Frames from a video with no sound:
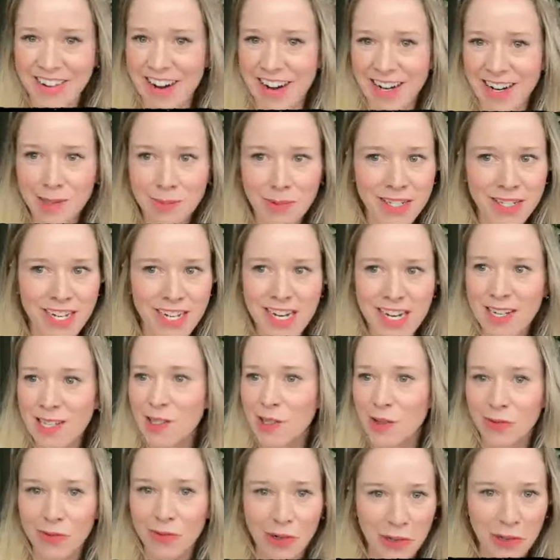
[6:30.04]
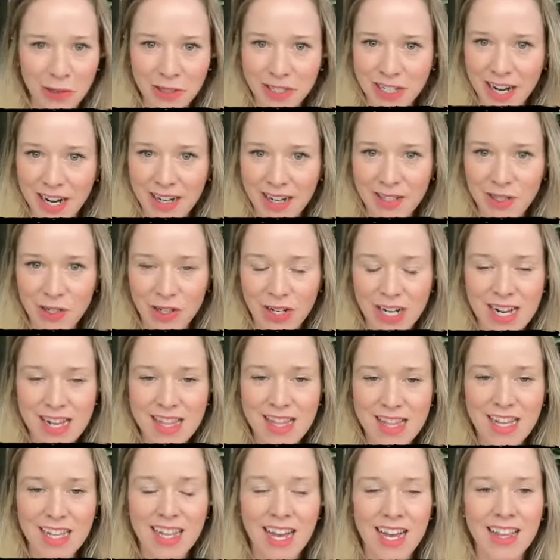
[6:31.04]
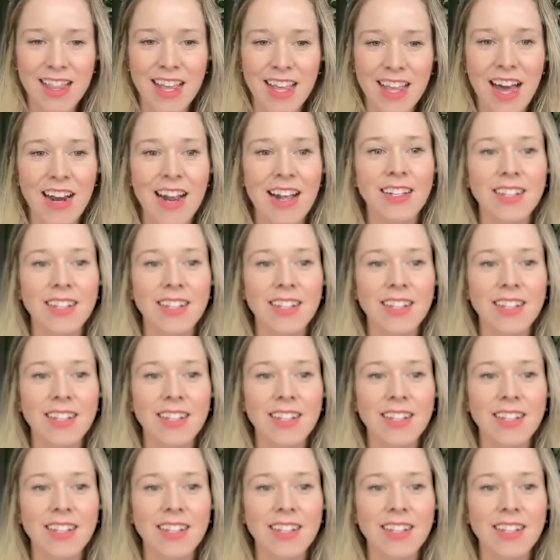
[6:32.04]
or expertise or Rolodex or anything like that.